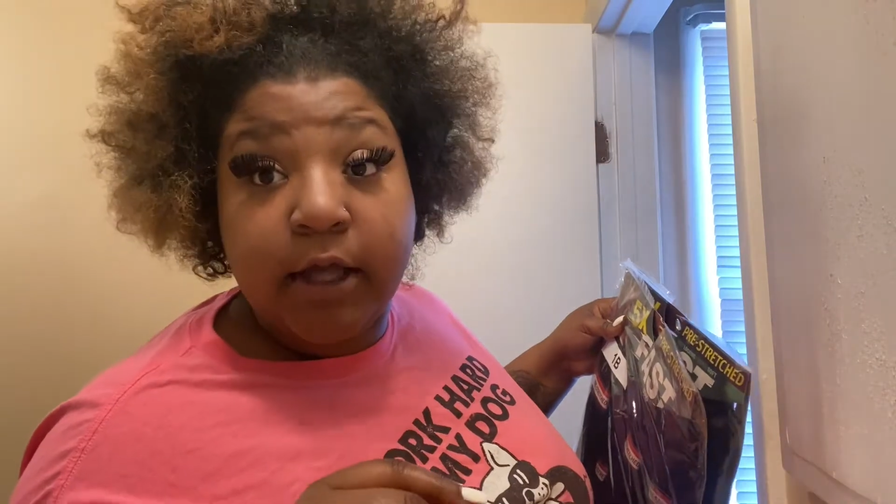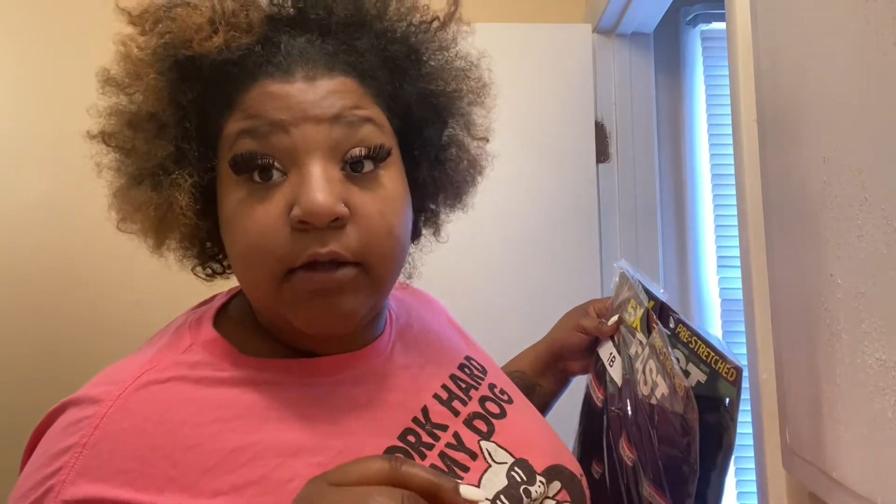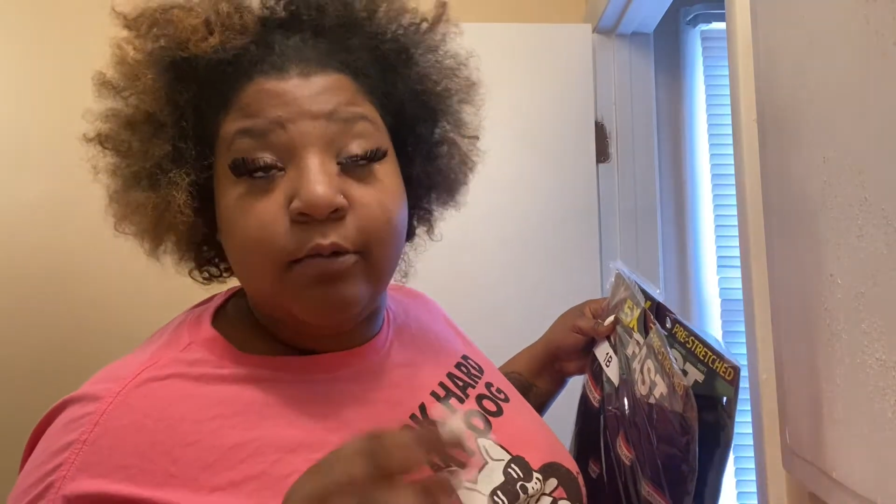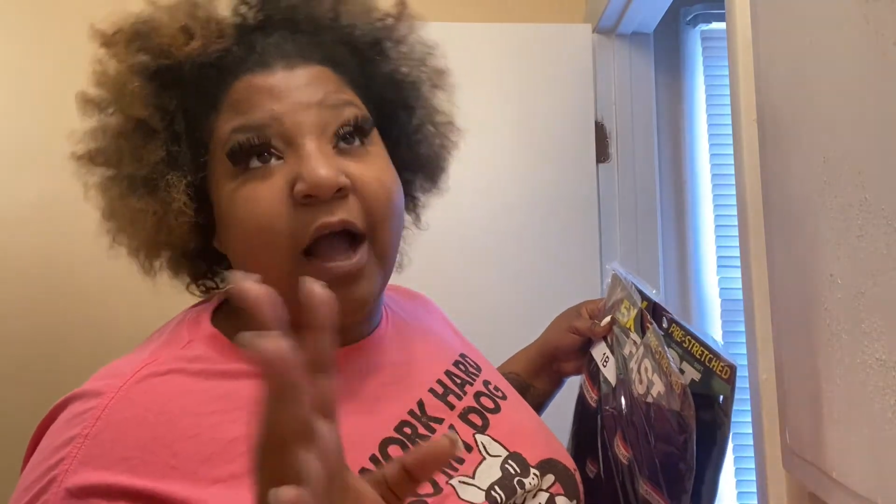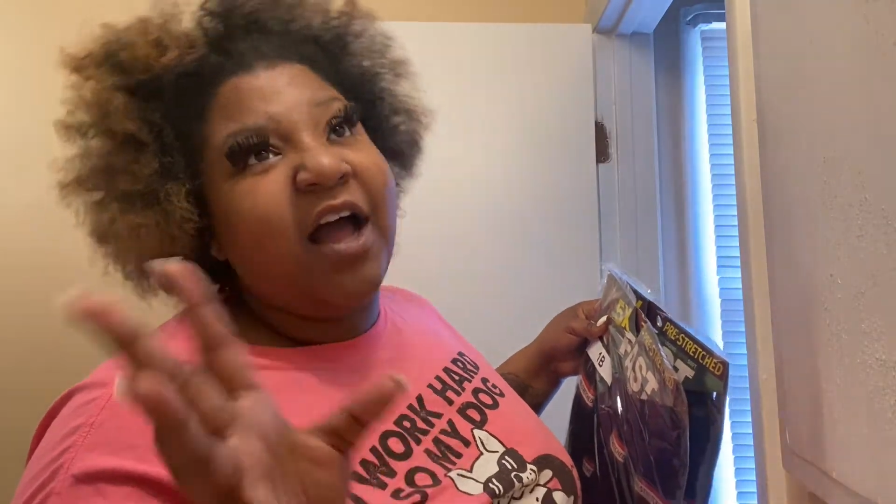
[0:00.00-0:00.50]

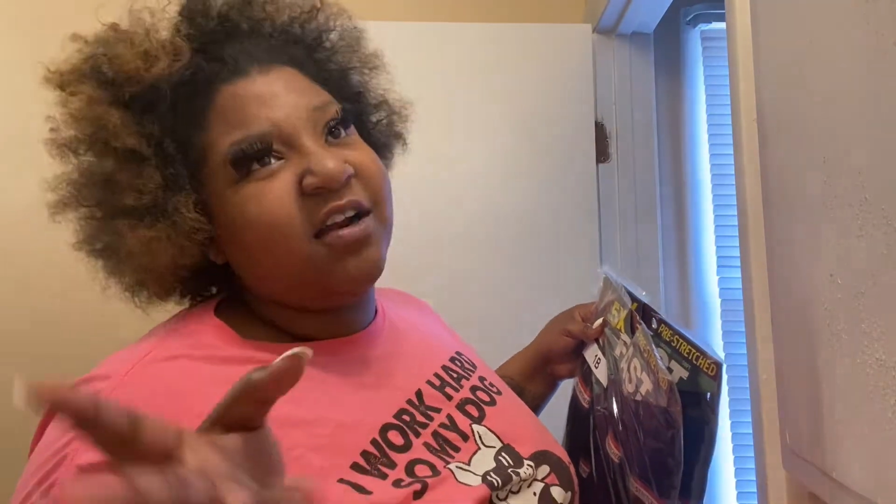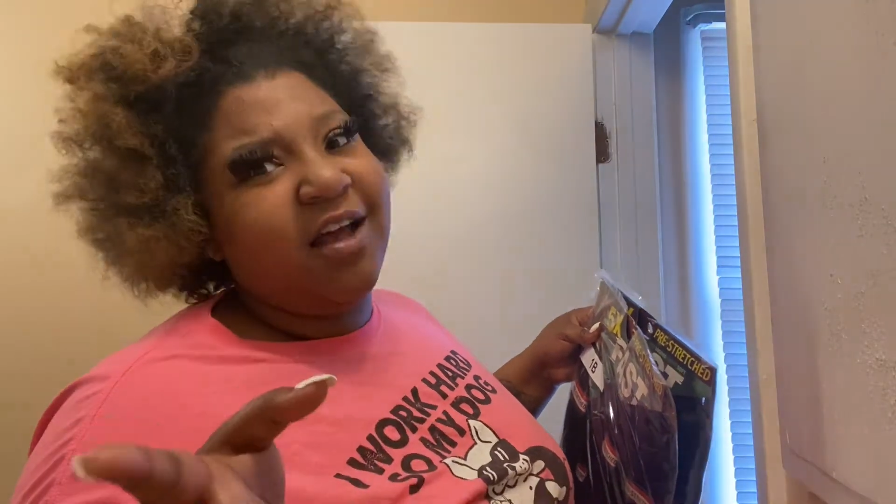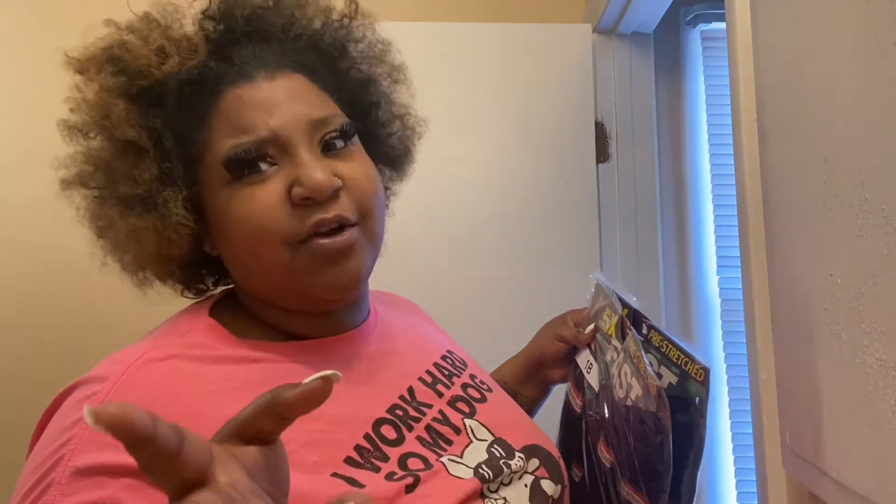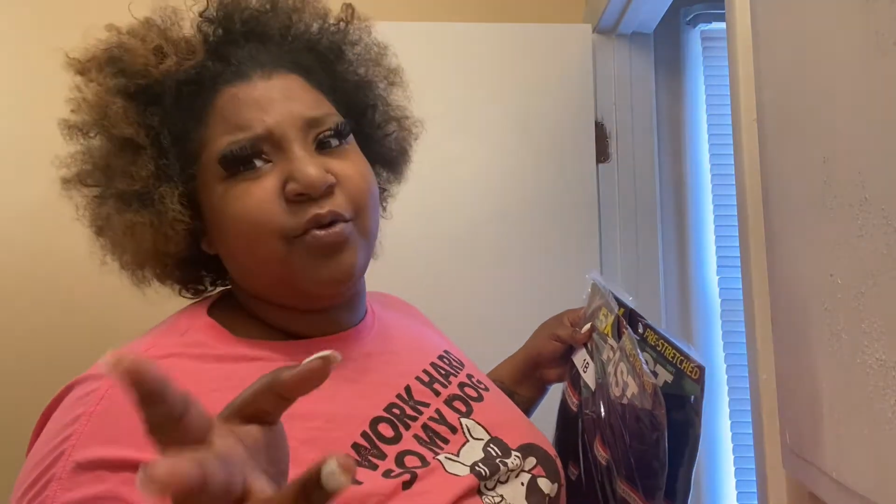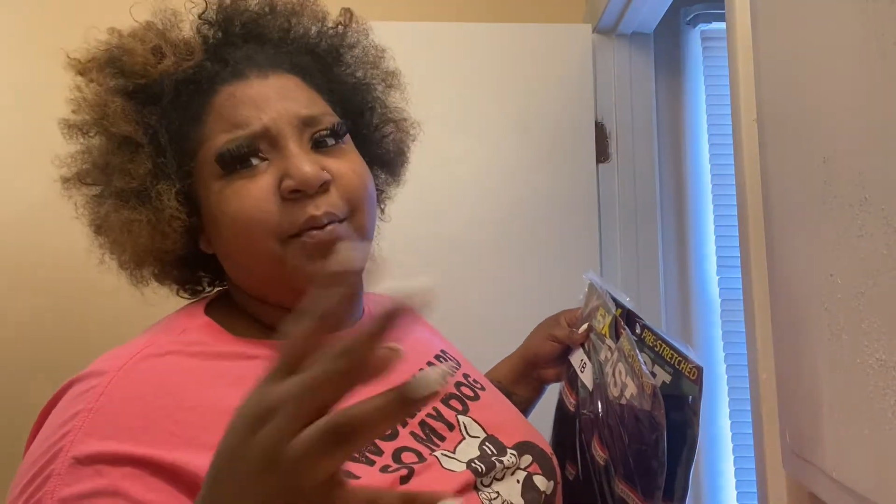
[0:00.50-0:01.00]
Well, I know how
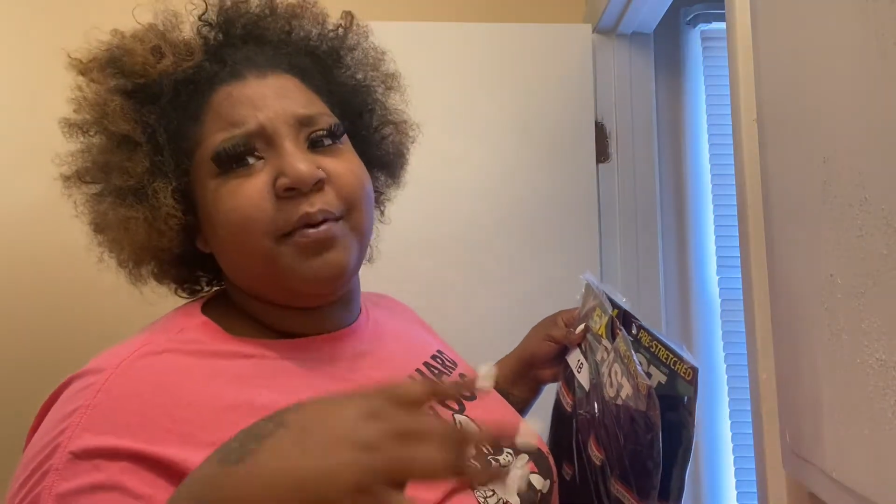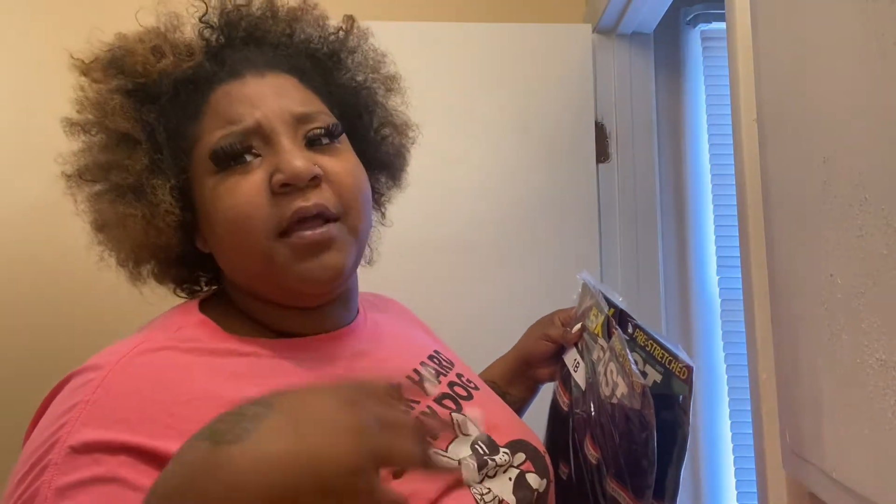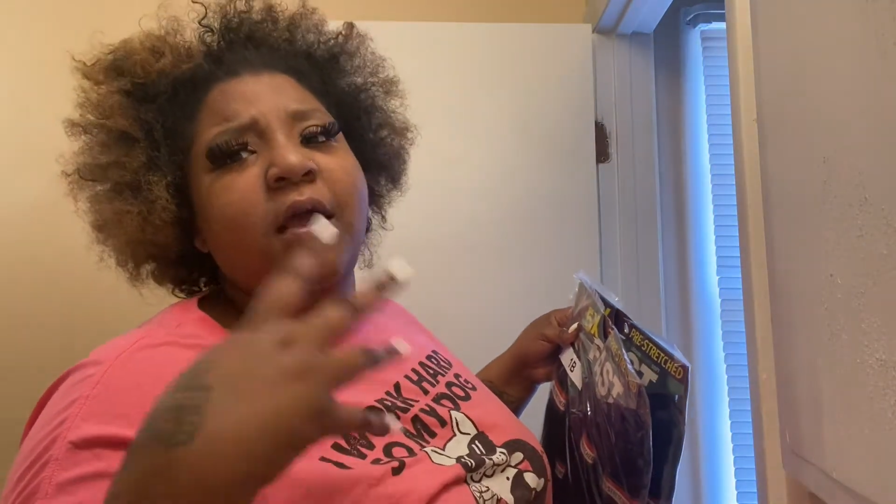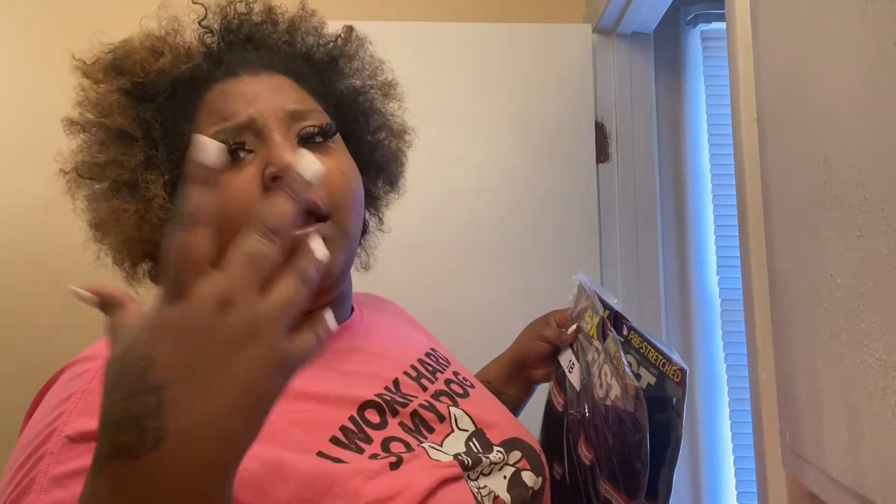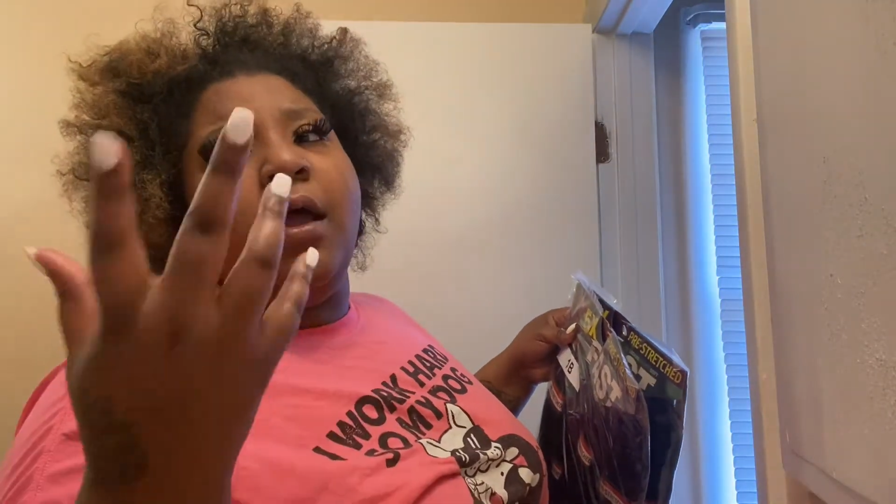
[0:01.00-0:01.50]
to do it, but